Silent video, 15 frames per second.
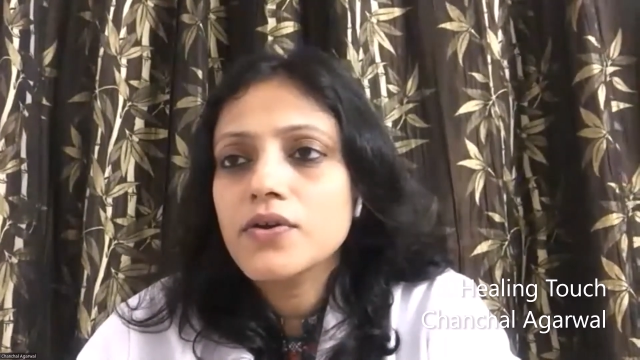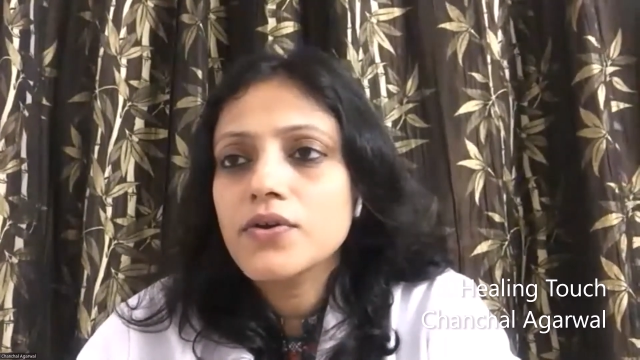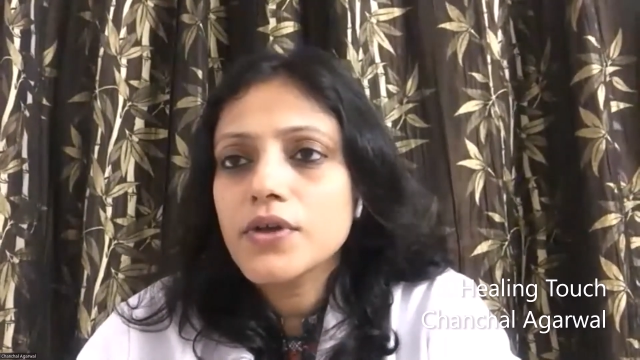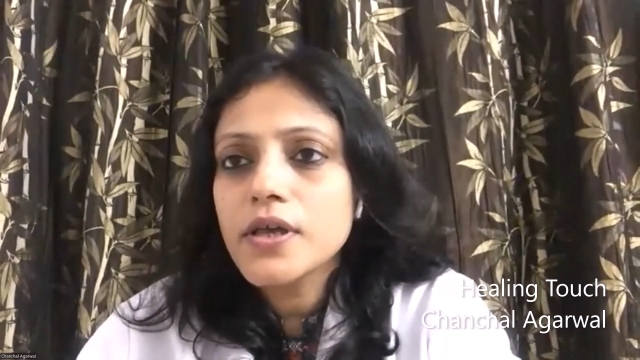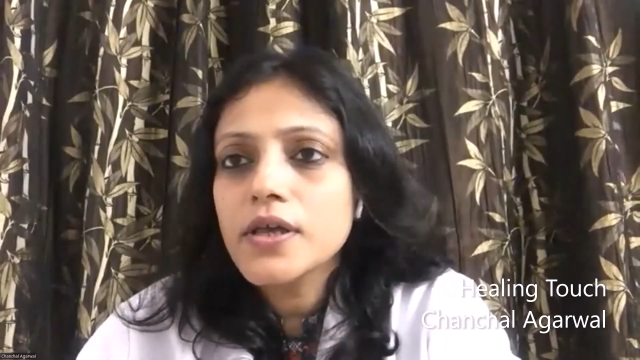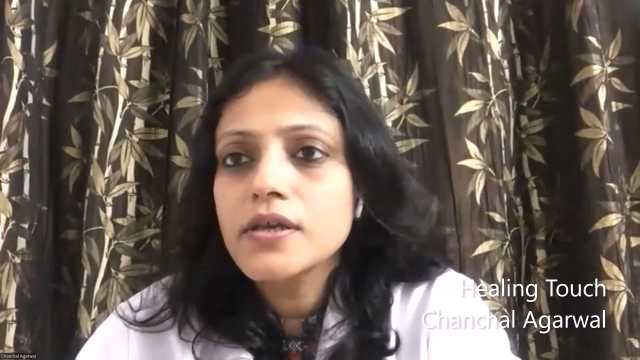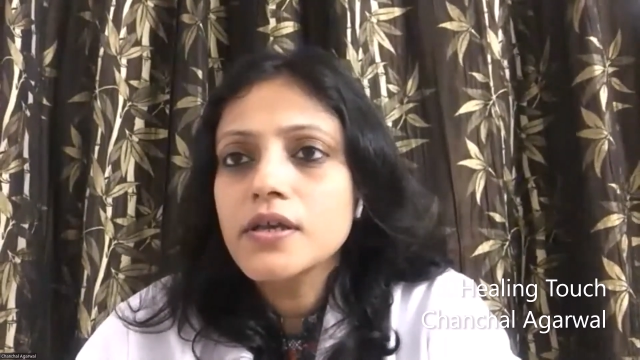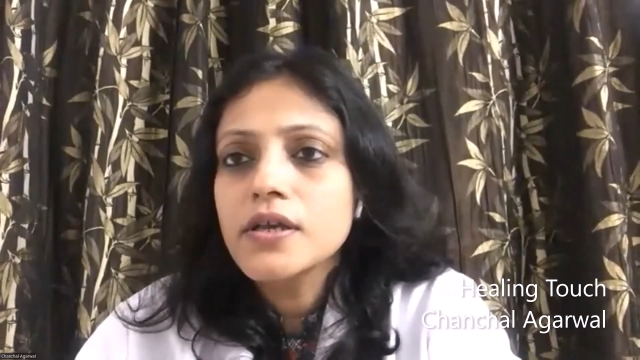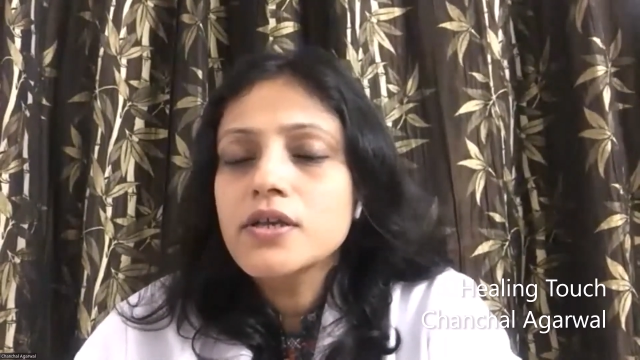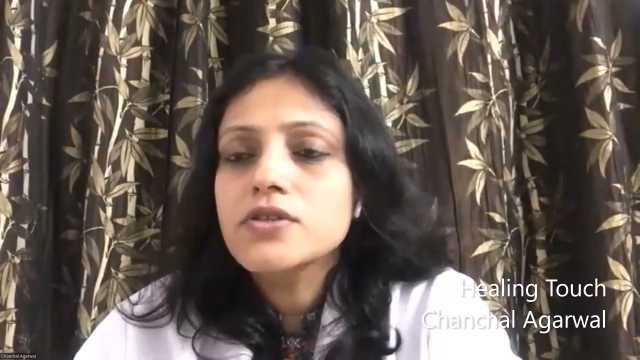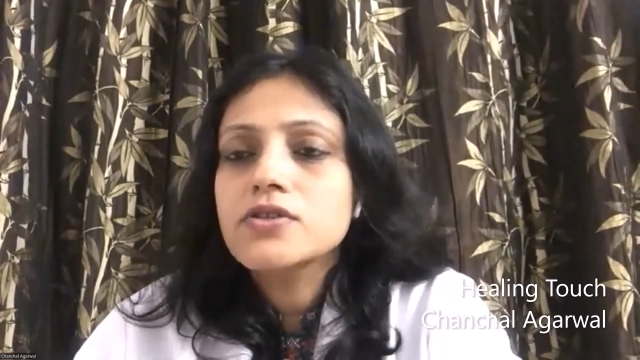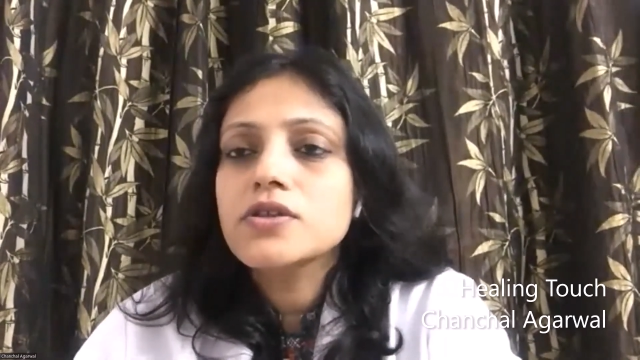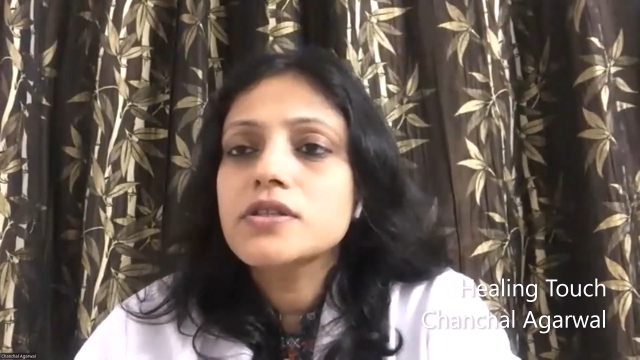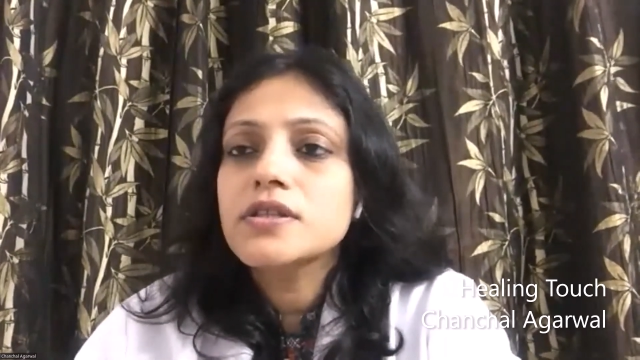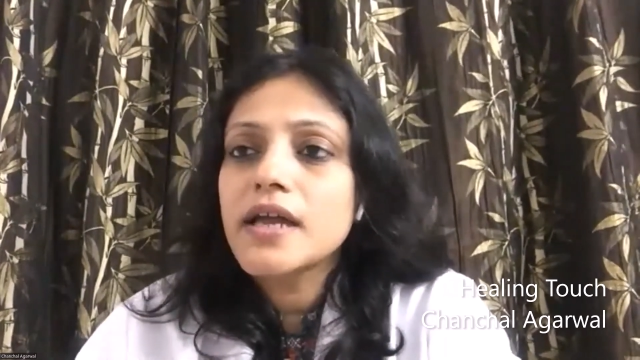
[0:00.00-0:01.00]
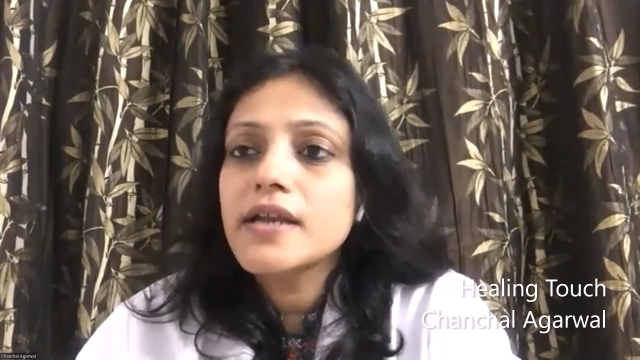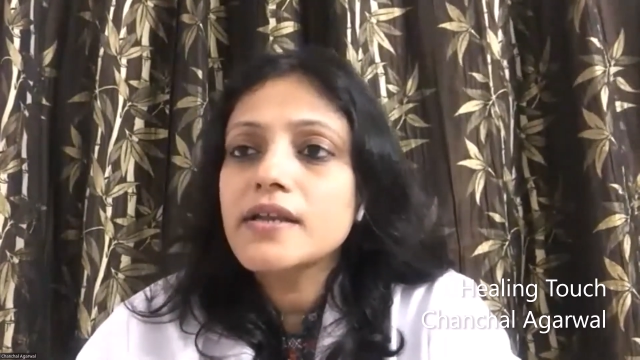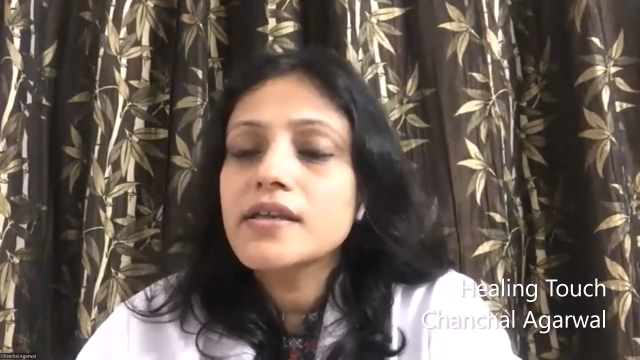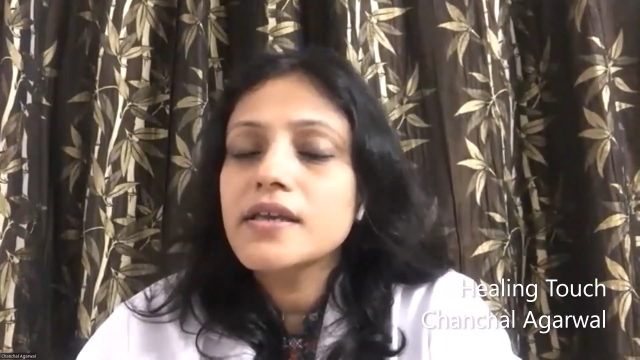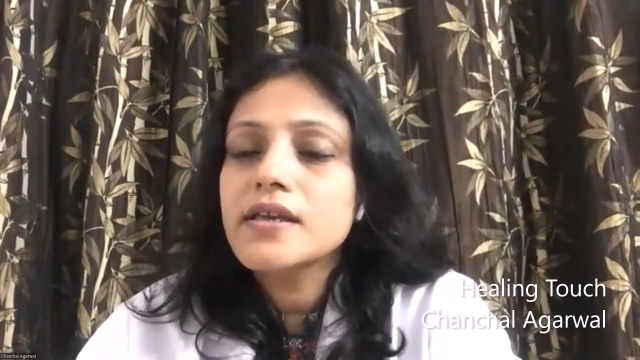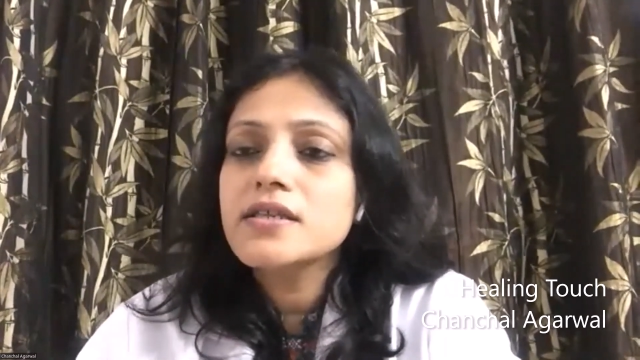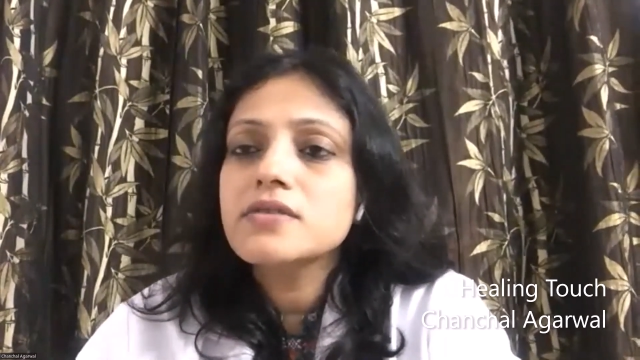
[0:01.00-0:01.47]
Okay. So in that
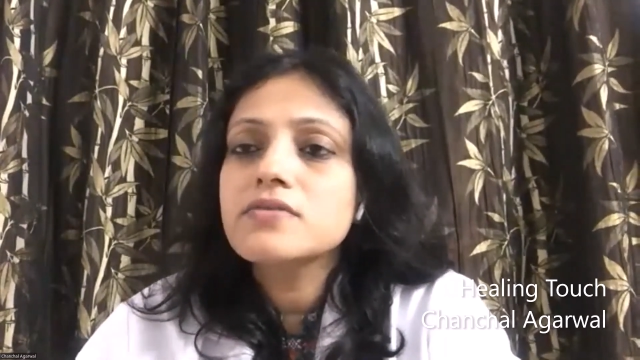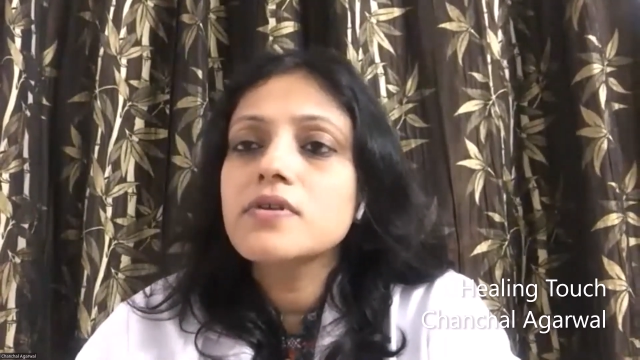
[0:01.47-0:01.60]
case,